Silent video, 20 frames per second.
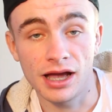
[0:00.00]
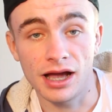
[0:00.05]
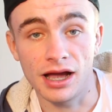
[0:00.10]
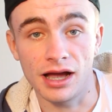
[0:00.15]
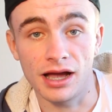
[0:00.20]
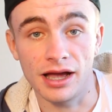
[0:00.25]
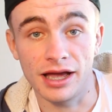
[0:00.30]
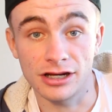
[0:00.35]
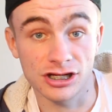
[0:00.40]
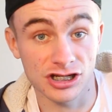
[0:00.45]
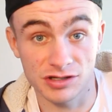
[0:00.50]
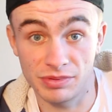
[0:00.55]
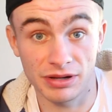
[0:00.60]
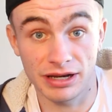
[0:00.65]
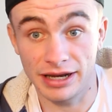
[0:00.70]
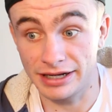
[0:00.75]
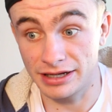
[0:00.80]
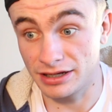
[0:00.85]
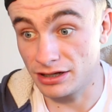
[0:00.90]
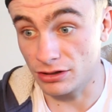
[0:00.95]
and just
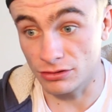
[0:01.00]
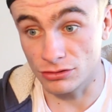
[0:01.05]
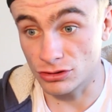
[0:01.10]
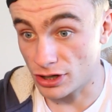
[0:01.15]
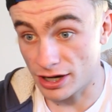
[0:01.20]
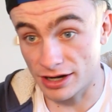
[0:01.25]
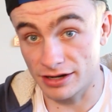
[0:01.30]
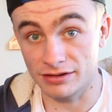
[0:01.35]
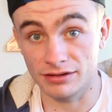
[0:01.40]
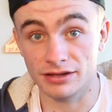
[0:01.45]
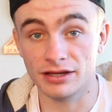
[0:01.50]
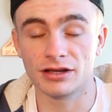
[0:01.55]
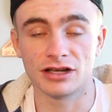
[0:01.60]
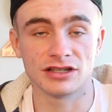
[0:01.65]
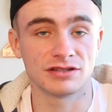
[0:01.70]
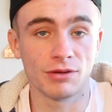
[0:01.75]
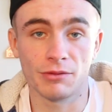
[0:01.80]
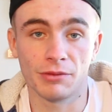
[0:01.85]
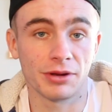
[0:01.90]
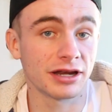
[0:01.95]
be, like, you know, try to,
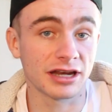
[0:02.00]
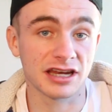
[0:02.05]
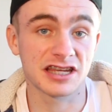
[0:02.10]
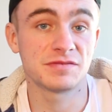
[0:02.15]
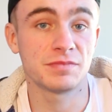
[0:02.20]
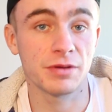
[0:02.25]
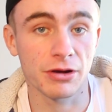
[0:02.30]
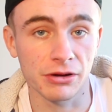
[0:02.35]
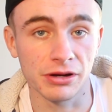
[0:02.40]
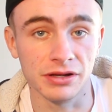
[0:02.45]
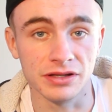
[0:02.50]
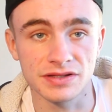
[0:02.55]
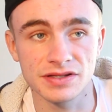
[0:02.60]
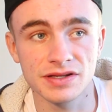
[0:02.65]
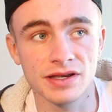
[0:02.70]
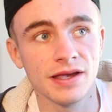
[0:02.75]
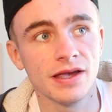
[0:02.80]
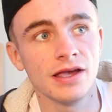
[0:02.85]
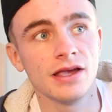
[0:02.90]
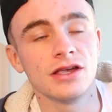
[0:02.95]
because we wanted experience.